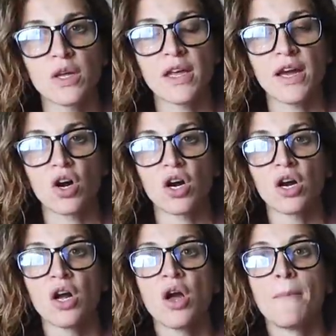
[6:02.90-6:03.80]
the way they
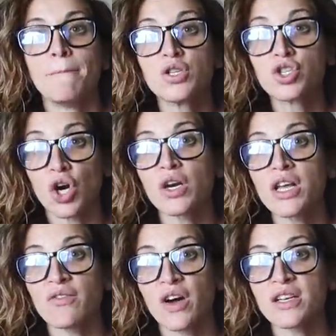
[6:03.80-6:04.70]
are,
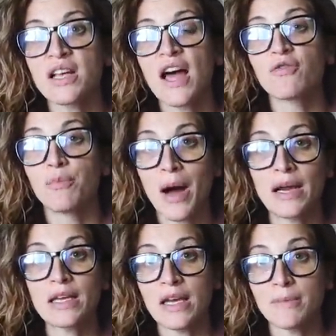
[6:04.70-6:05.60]
majority of us have
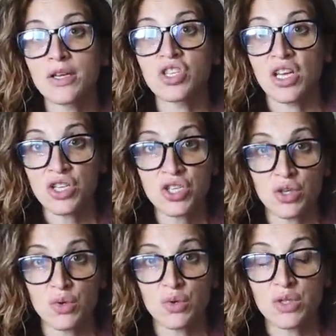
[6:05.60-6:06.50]
body image
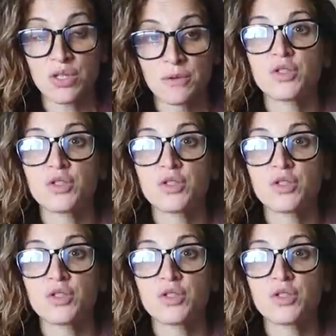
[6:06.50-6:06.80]
issues.